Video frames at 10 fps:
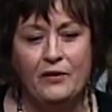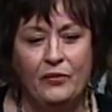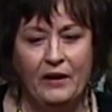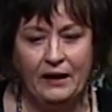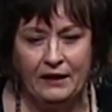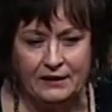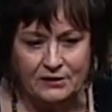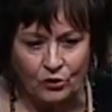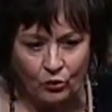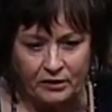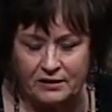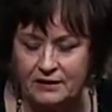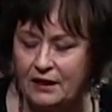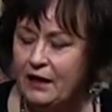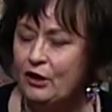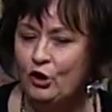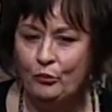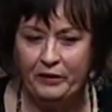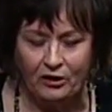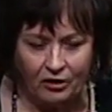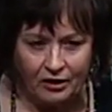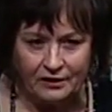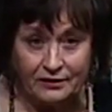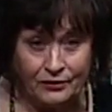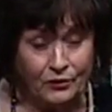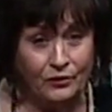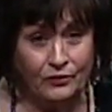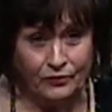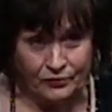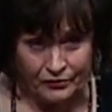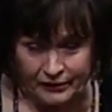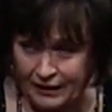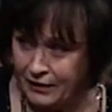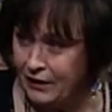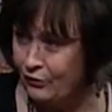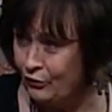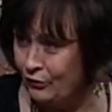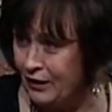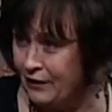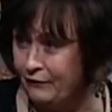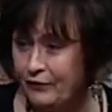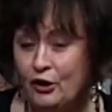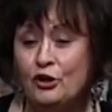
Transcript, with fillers: that he is going to take you beyond to lay down your life